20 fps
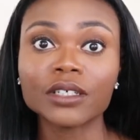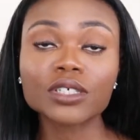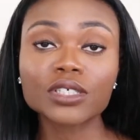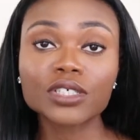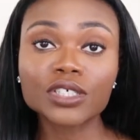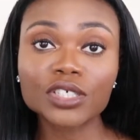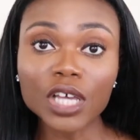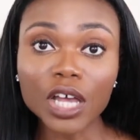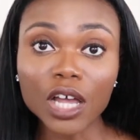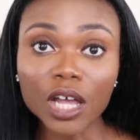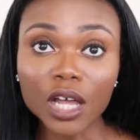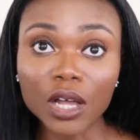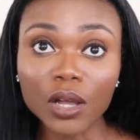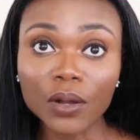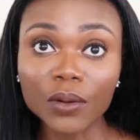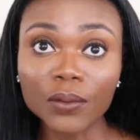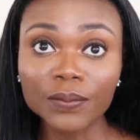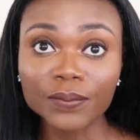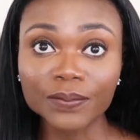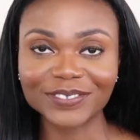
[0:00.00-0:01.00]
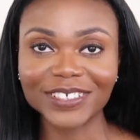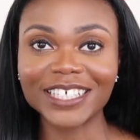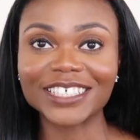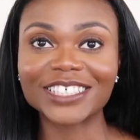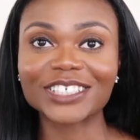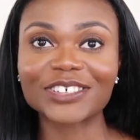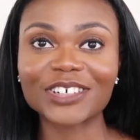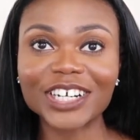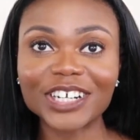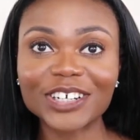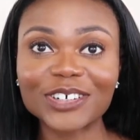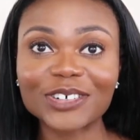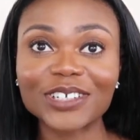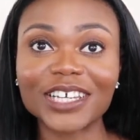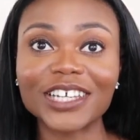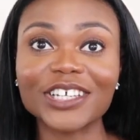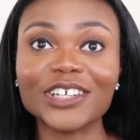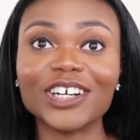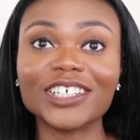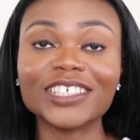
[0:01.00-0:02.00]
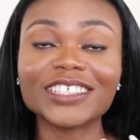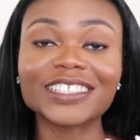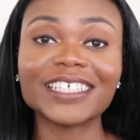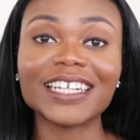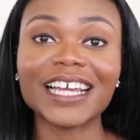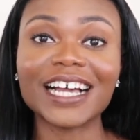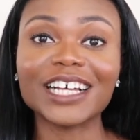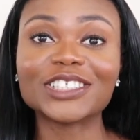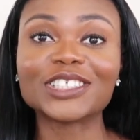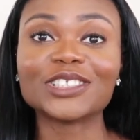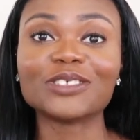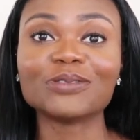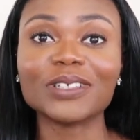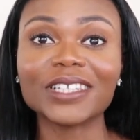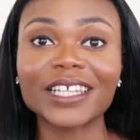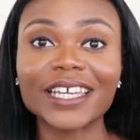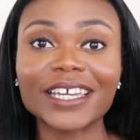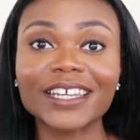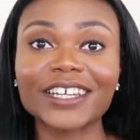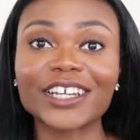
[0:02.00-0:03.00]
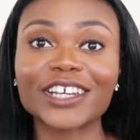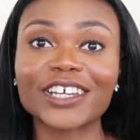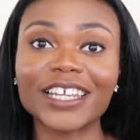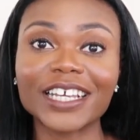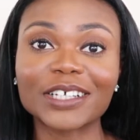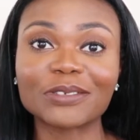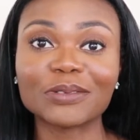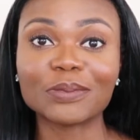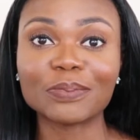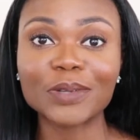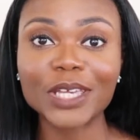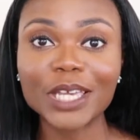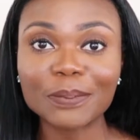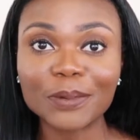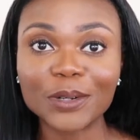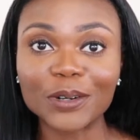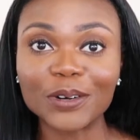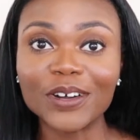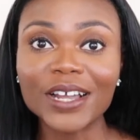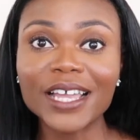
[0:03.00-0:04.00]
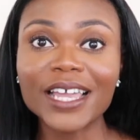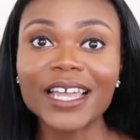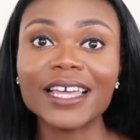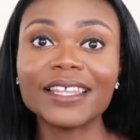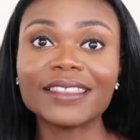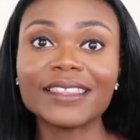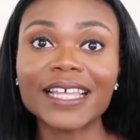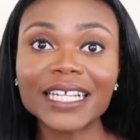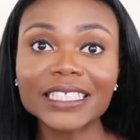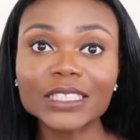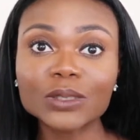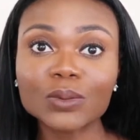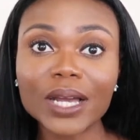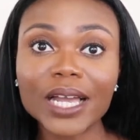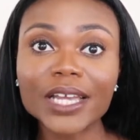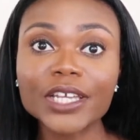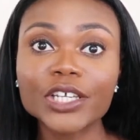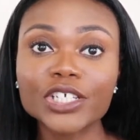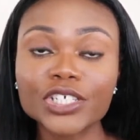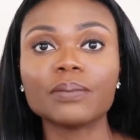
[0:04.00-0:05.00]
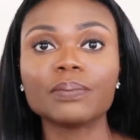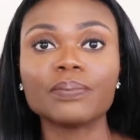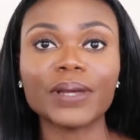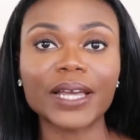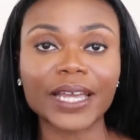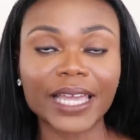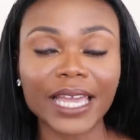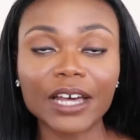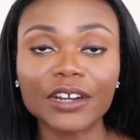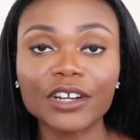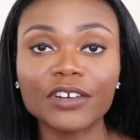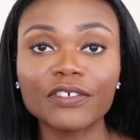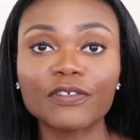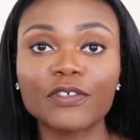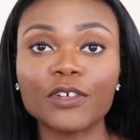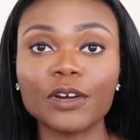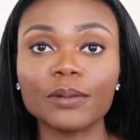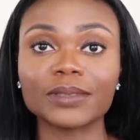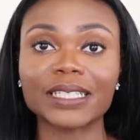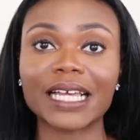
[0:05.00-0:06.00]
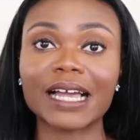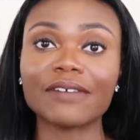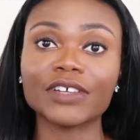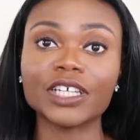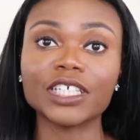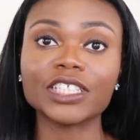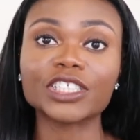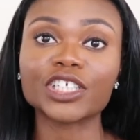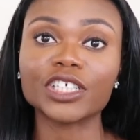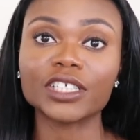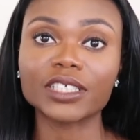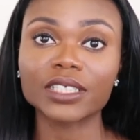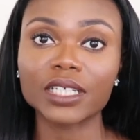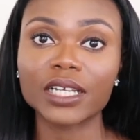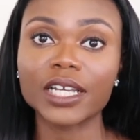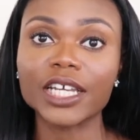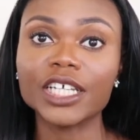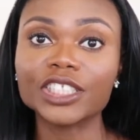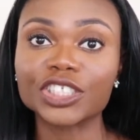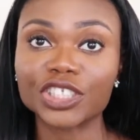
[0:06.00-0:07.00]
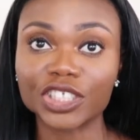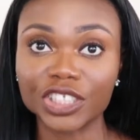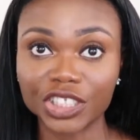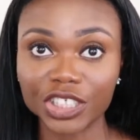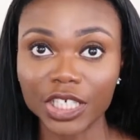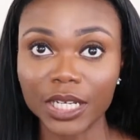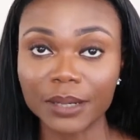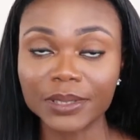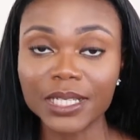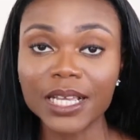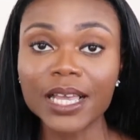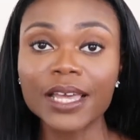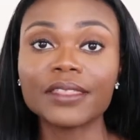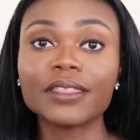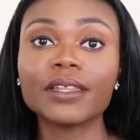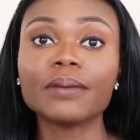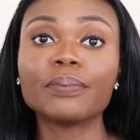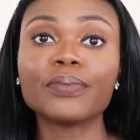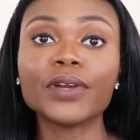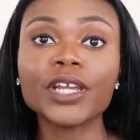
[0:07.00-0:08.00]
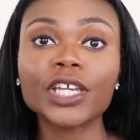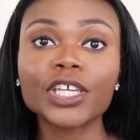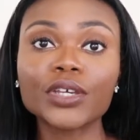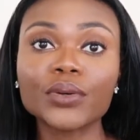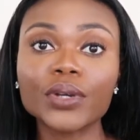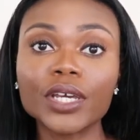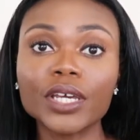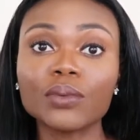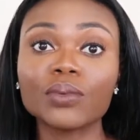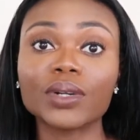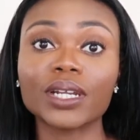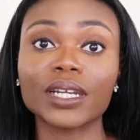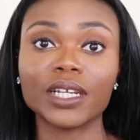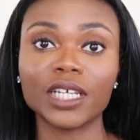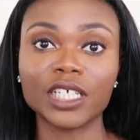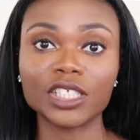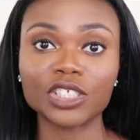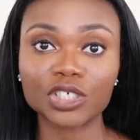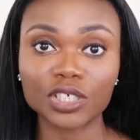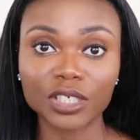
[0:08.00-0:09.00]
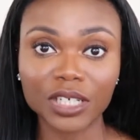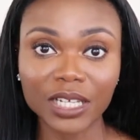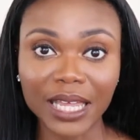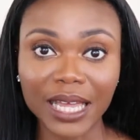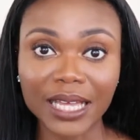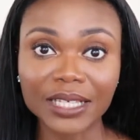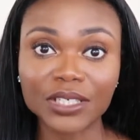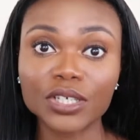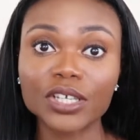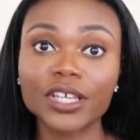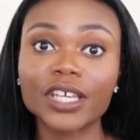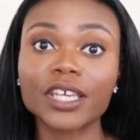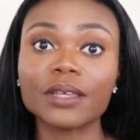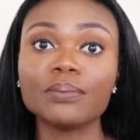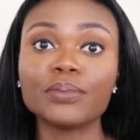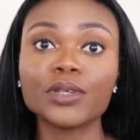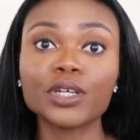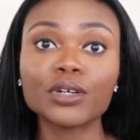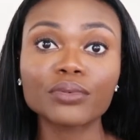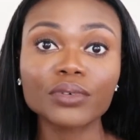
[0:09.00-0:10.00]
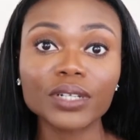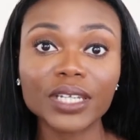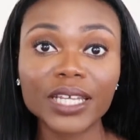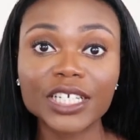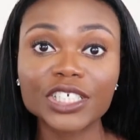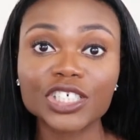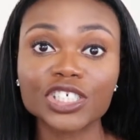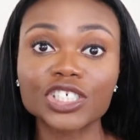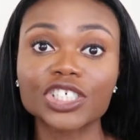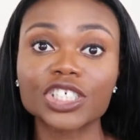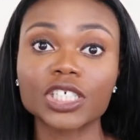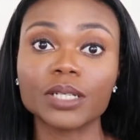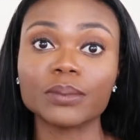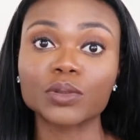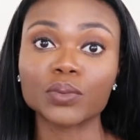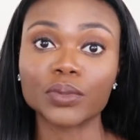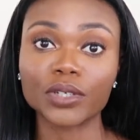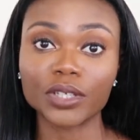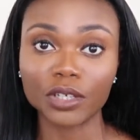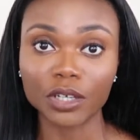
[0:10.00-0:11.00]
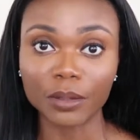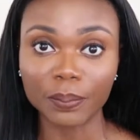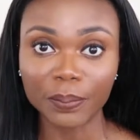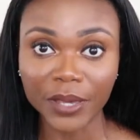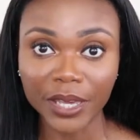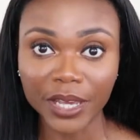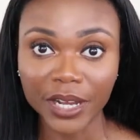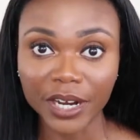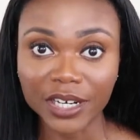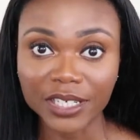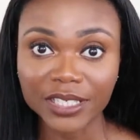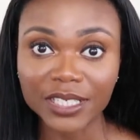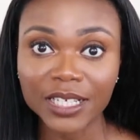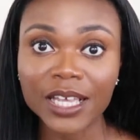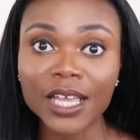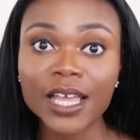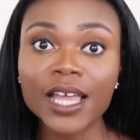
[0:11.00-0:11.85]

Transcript: So it's critical that you understand how to relate and connect with people, and that's why accounting firms have internships. They bring you in with an intern class so you can build relationships with your peers.